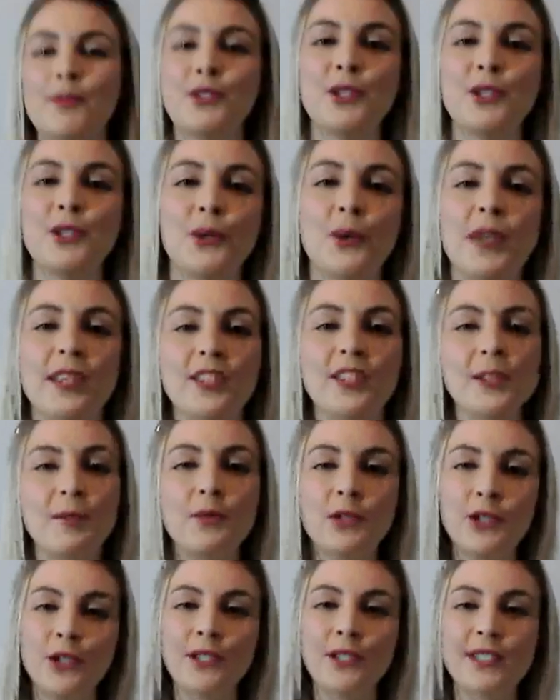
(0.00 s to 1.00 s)
to Quick Tip
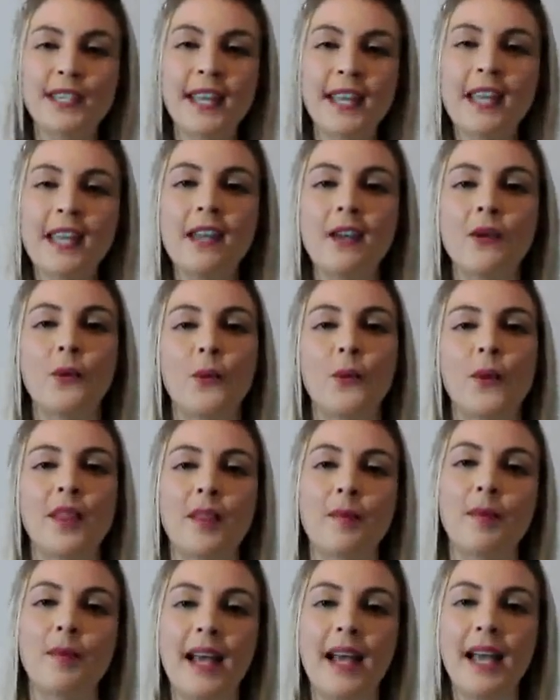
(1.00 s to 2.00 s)
Tuesday with
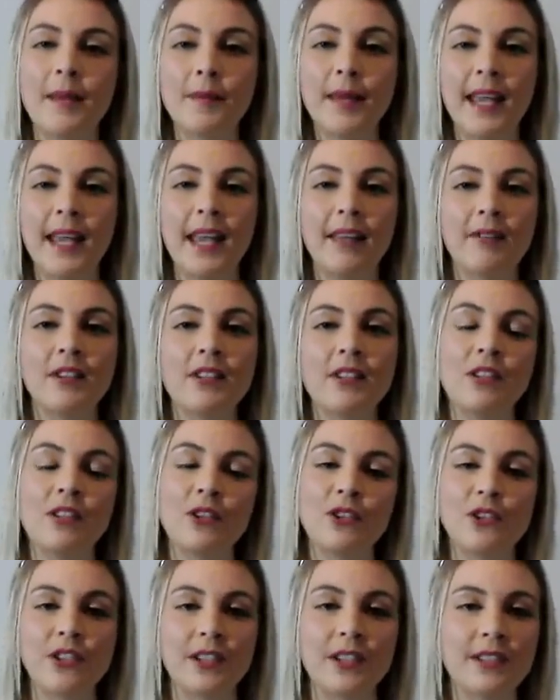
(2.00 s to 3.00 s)
Applied Behaviour
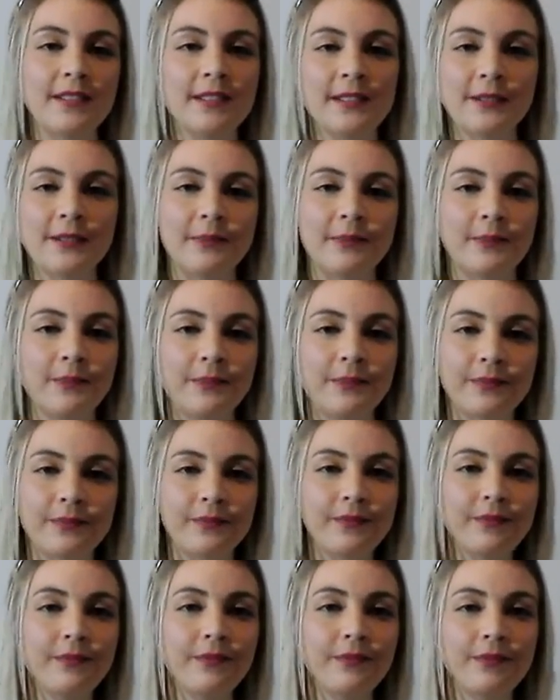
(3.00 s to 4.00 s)
Solutions.
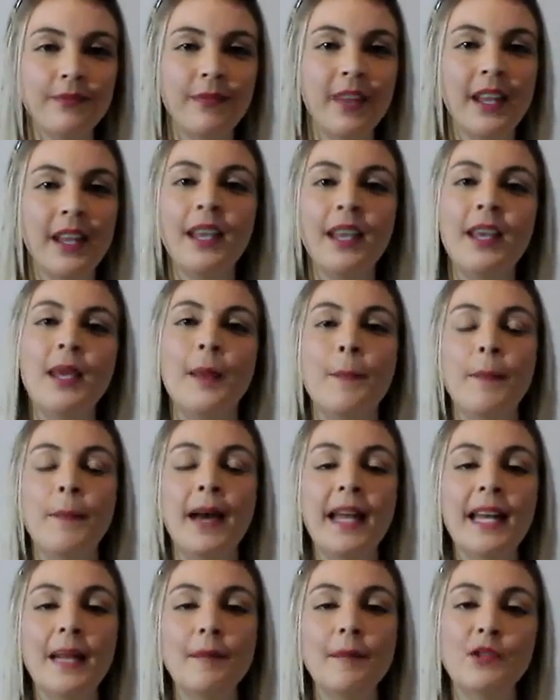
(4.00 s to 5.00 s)
My
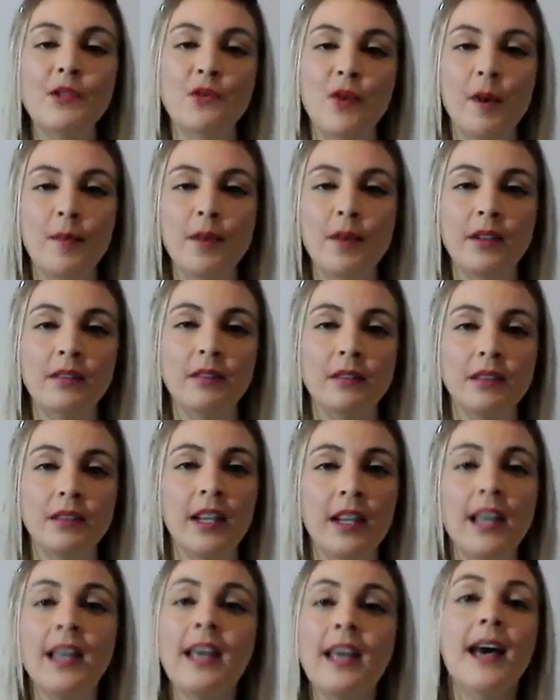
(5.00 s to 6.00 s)
name is Robin.
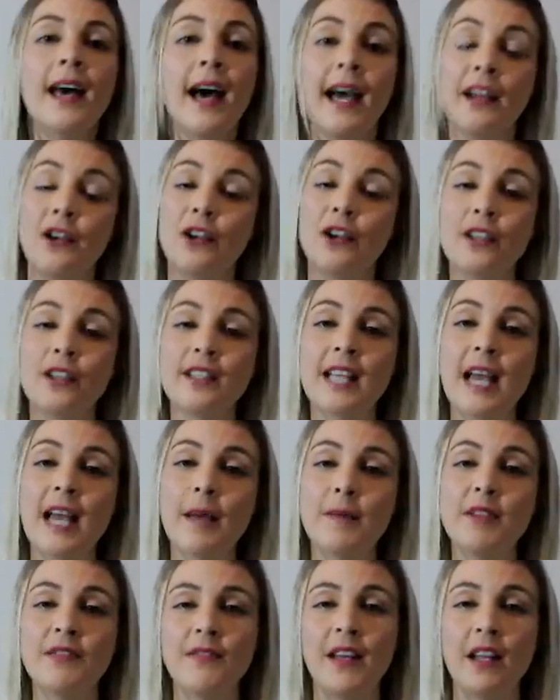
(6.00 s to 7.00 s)
I know your time
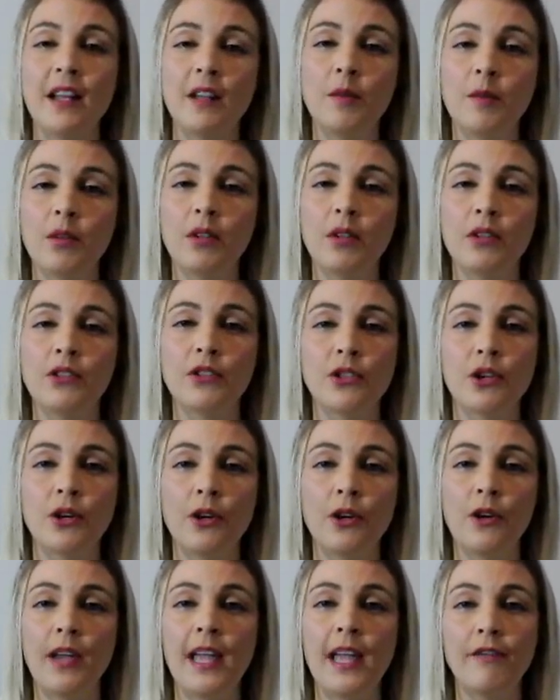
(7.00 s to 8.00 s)
is valuable, so
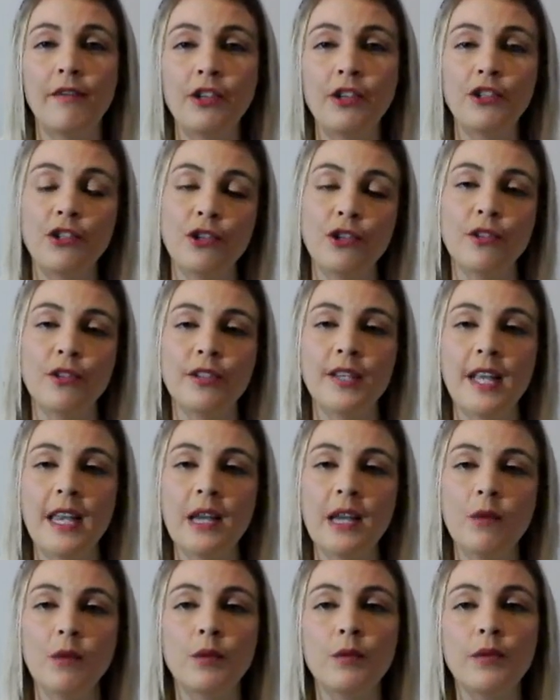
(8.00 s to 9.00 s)
every
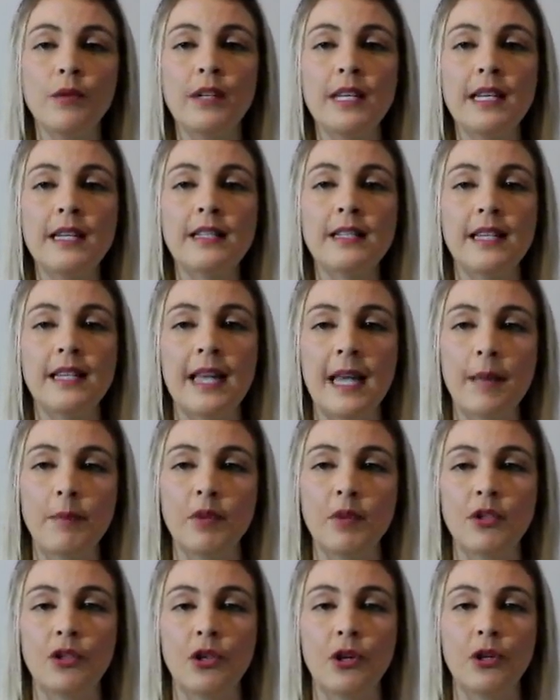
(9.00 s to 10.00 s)
Tuesday we release an
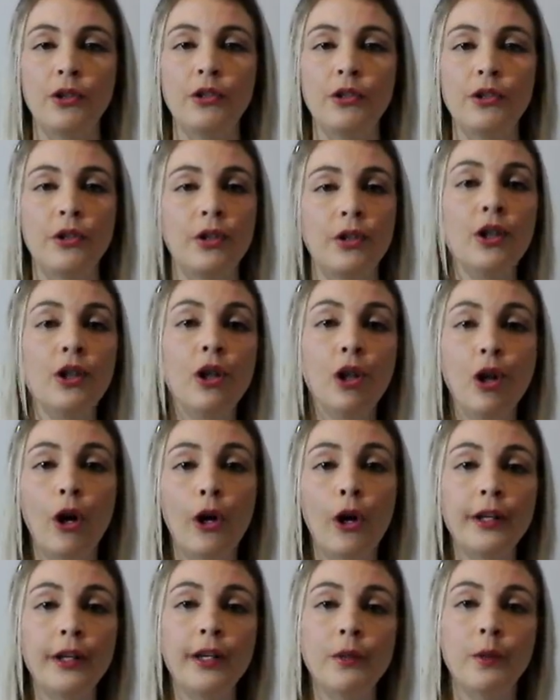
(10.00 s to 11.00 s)
episode
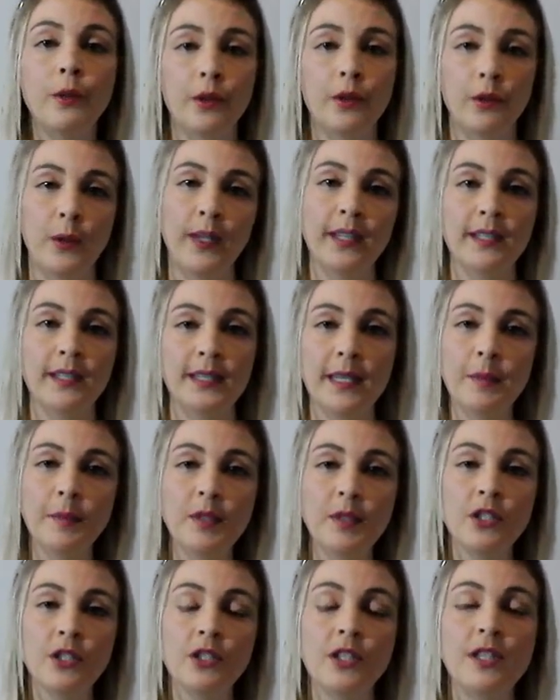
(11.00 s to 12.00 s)
loaded with quick
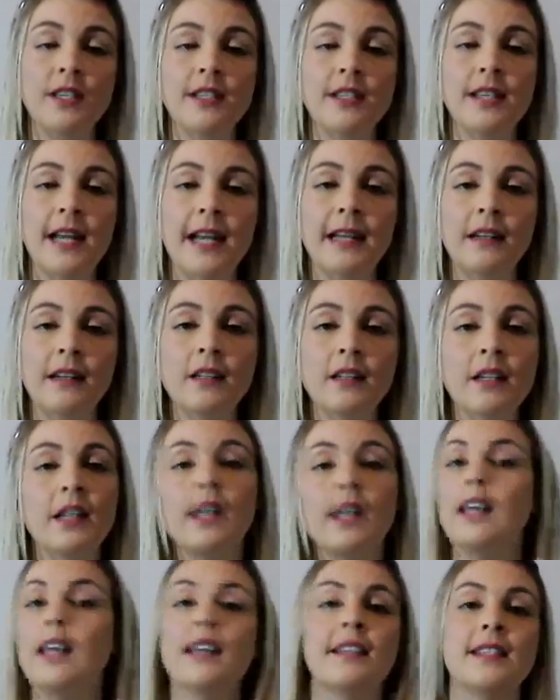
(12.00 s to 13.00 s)
tips
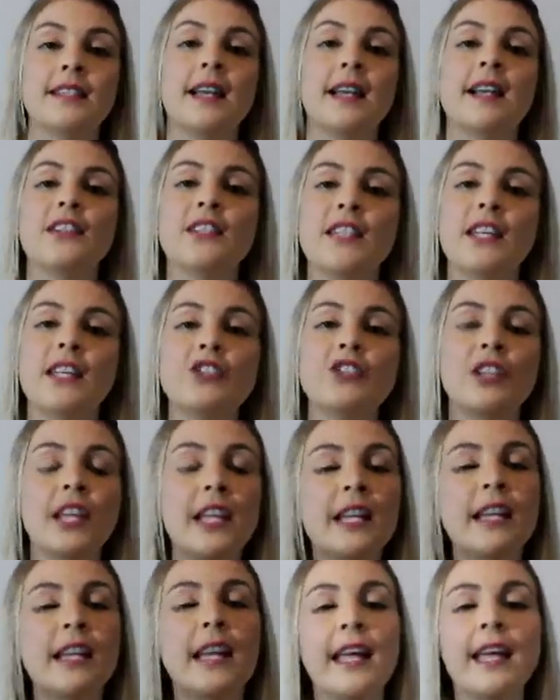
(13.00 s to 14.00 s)
designed to get you
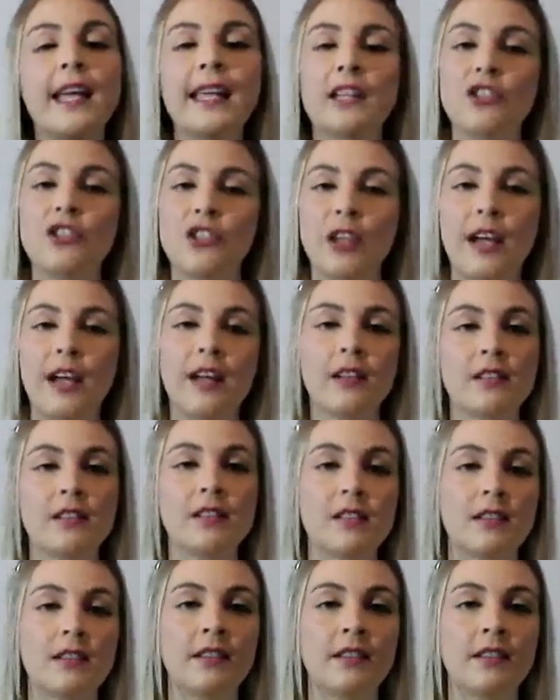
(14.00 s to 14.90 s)
in and get you out.